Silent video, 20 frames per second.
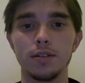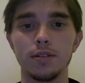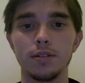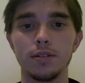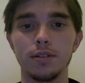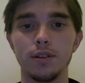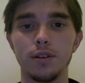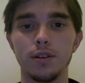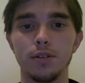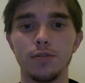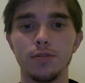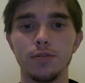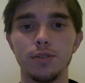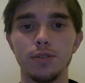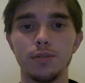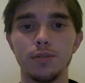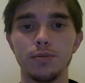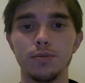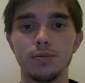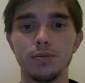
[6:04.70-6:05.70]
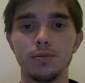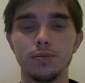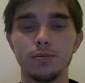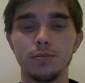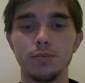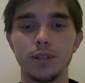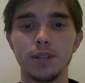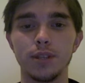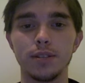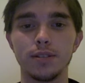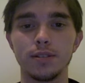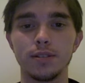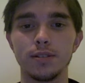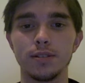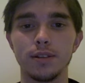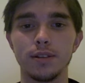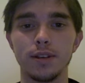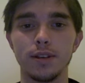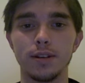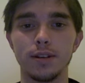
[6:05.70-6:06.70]
you know, please
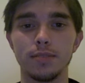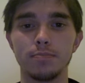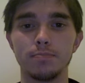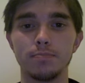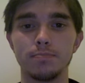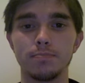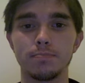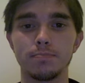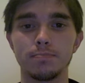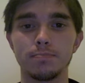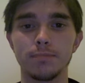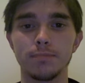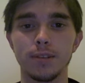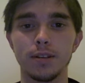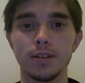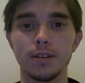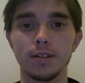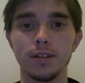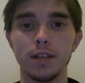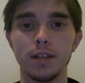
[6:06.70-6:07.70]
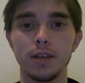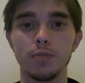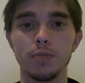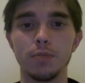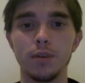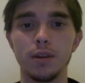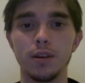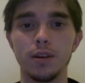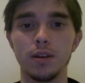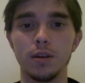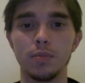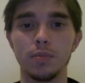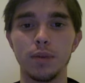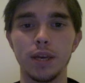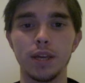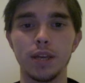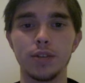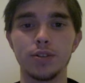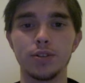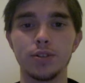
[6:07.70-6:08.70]
link me a
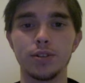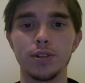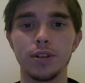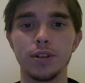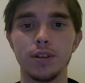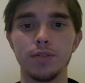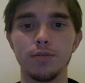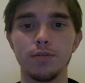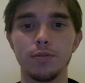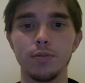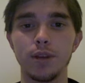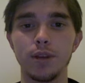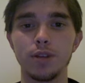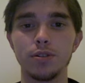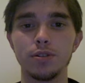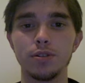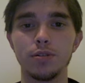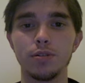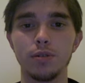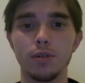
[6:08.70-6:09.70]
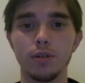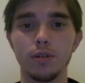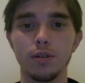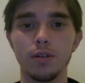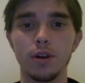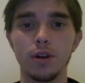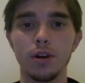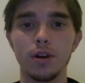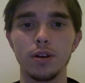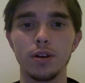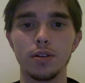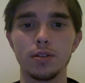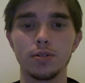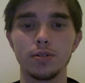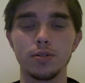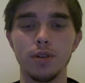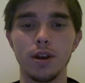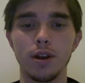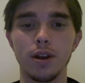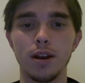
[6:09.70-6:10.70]
page to the information, or
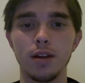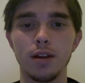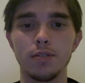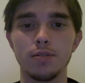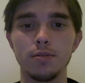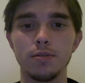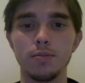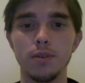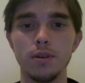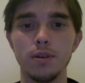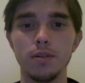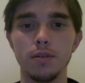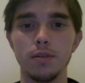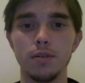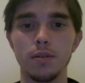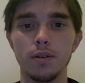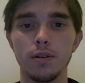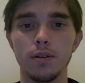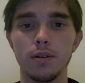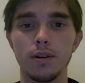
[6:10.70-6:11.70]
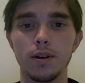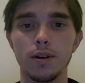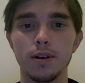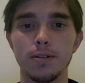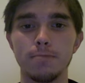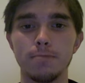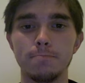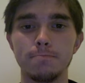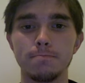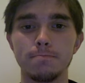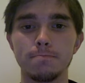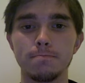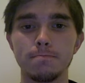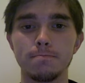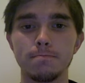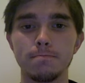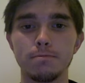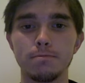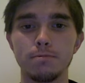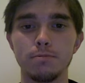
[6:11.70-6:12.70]
just write it out to me, or
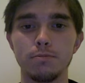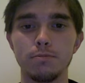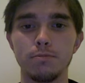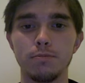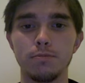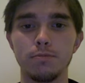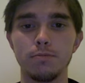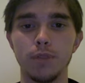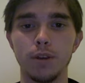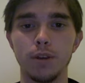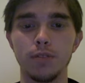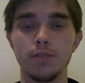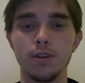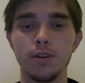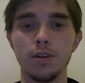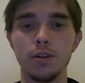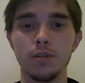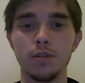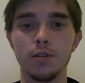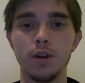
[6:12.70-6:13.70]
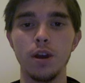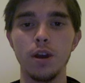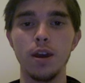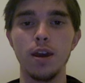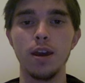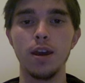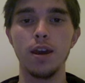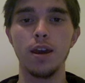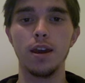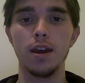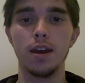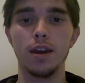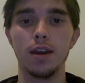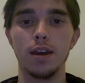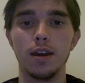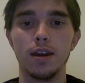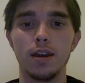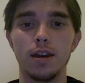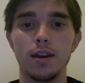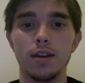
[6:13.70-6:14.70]
make a video.
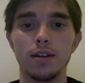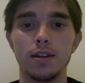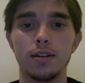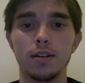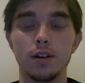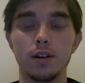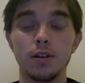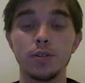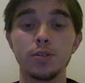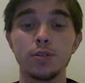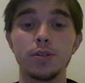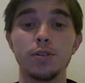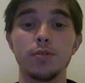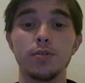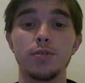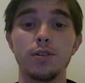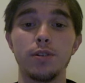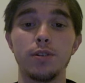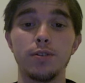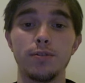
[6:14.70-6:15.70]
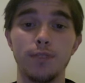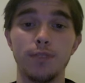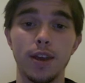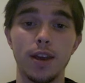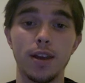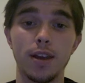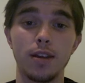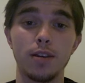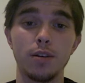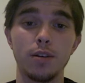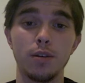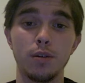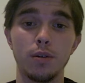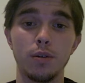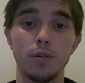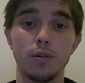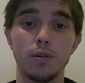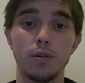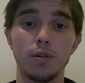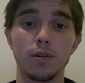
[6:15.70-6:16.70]
And also, if you're a fan
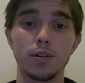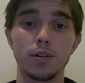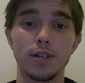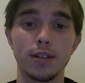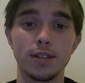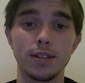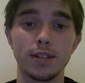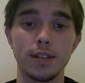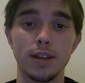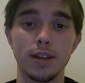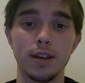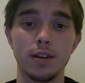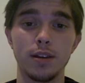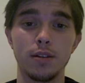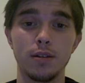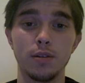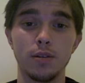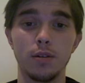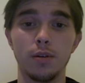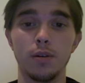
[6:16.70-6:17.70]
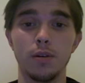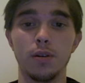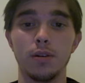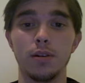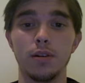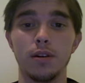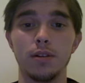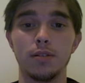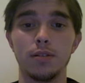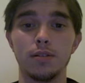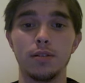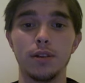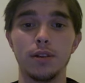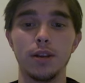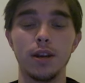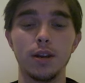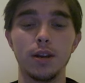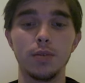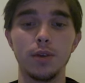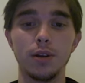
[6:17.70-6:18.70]
or dislike, or in
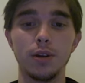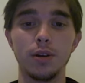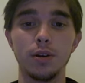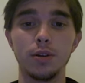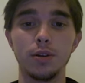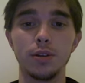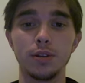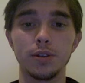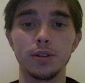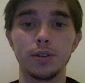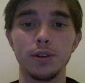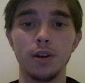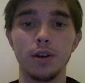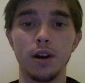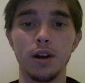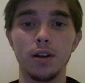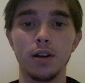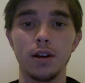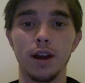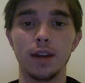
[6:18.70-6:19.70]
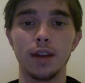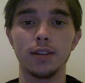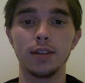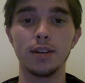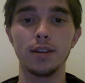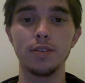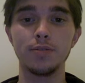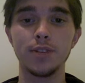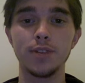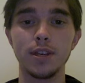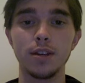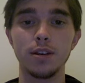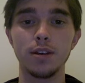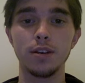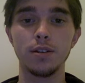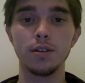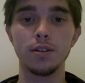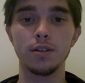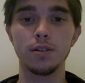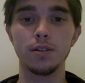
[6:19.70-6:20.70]
any way know the cigar, I'd love to hear